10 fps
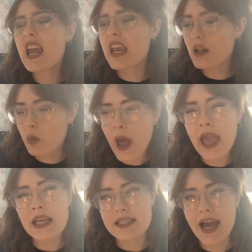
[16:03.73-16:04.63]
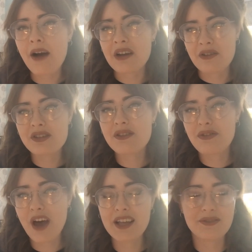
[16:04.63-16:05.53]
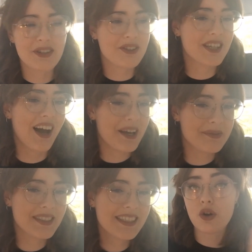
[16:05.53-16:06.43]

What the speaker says: it'll wear you down after the first few times.